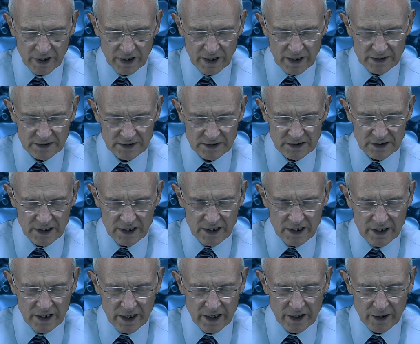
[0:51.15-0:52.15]
us
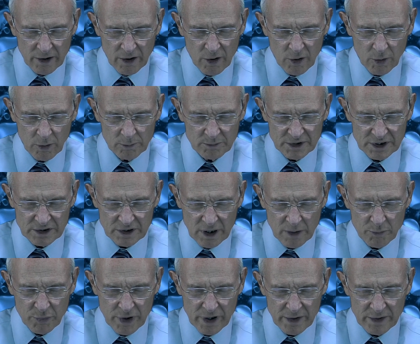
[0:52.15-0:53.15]
in our homes is
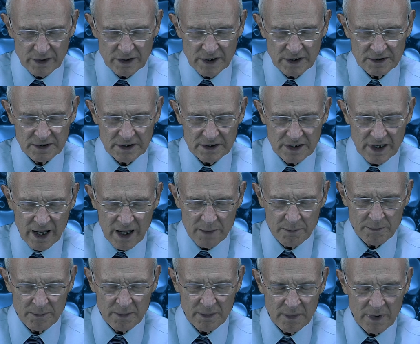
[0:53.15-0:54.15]
our prayer in Jesus' name.
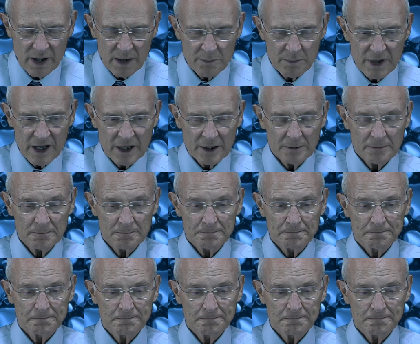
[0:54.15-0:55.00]
Amen.